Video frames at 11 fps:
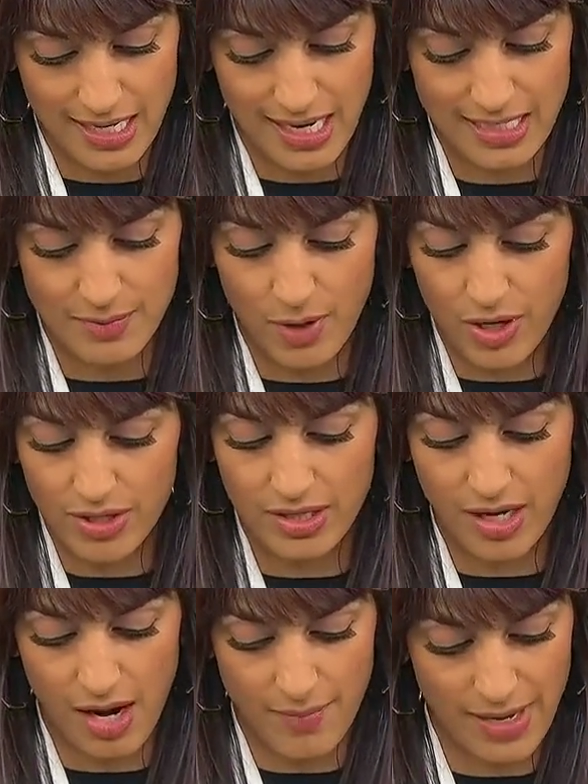As part of the
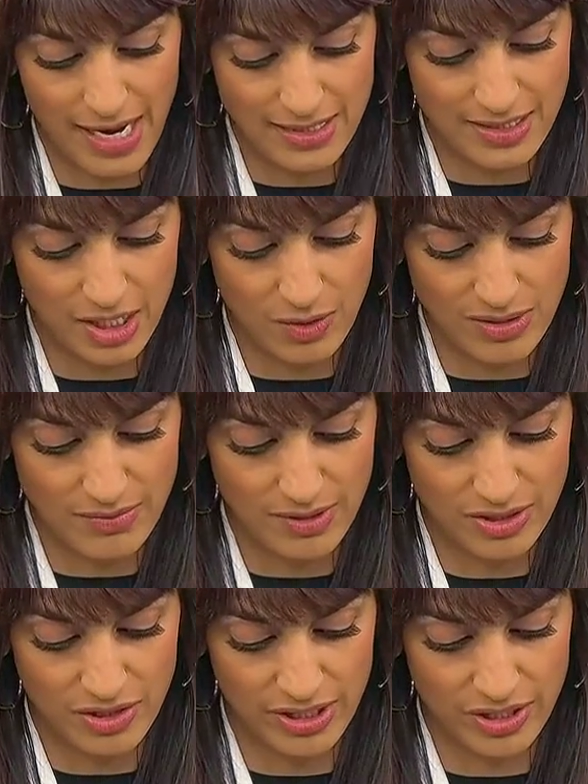compacts, the U.S.
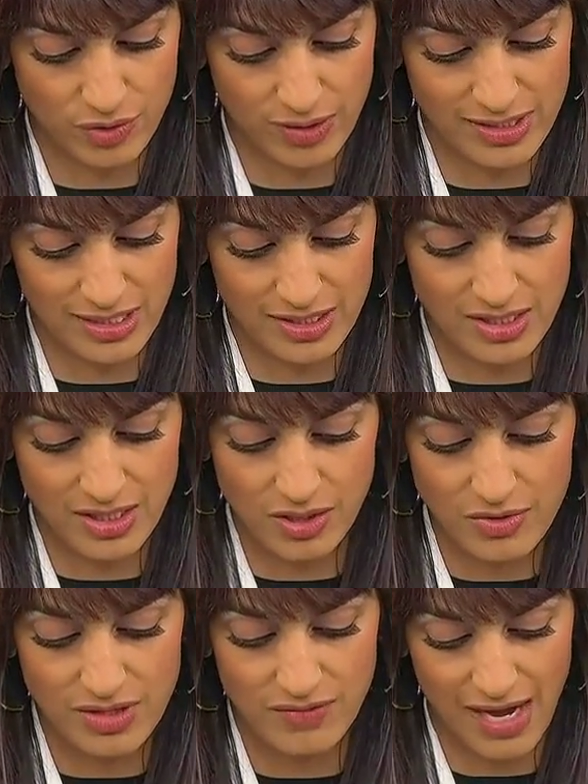military enjoys
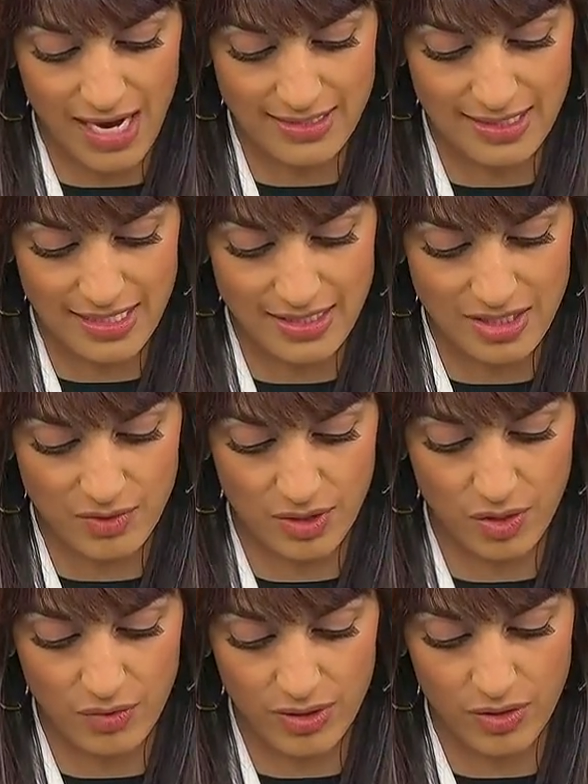exclusive access to a
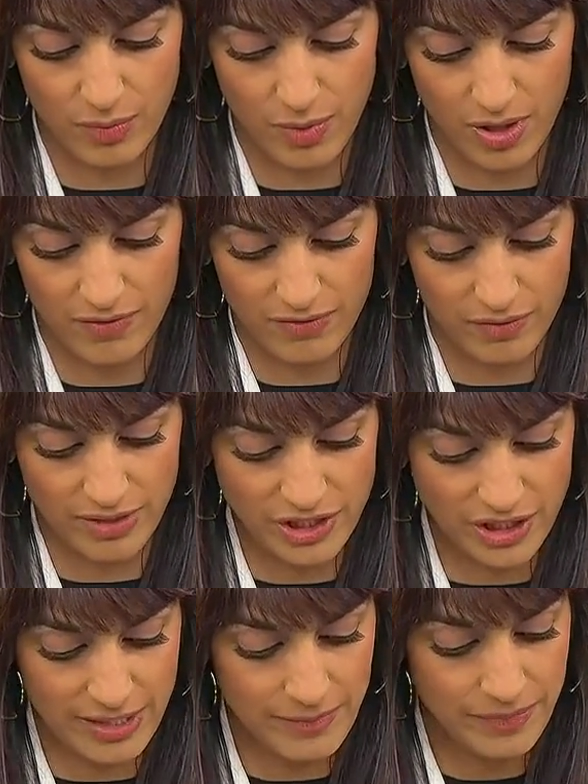critical part of the
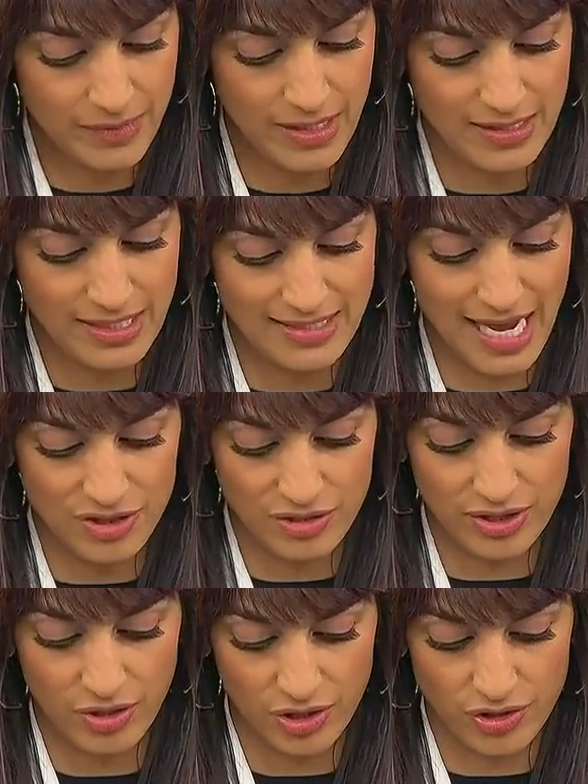region that's
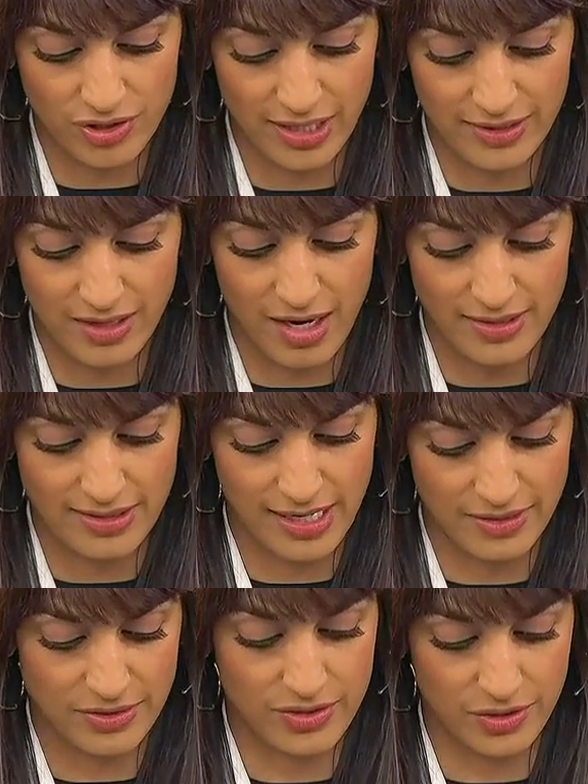actually larger than the
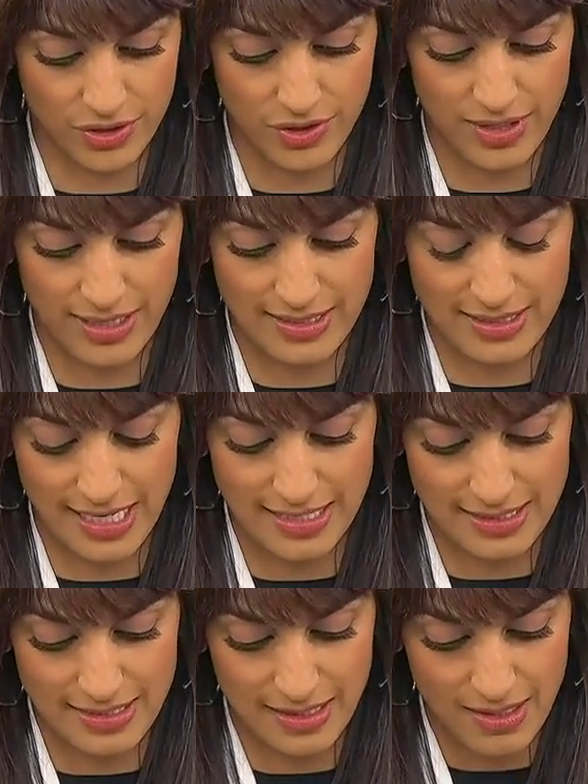continental United
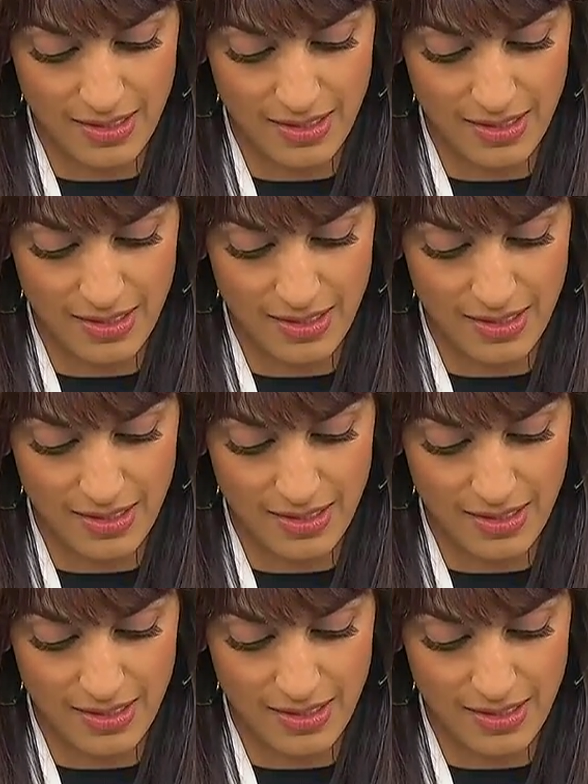States.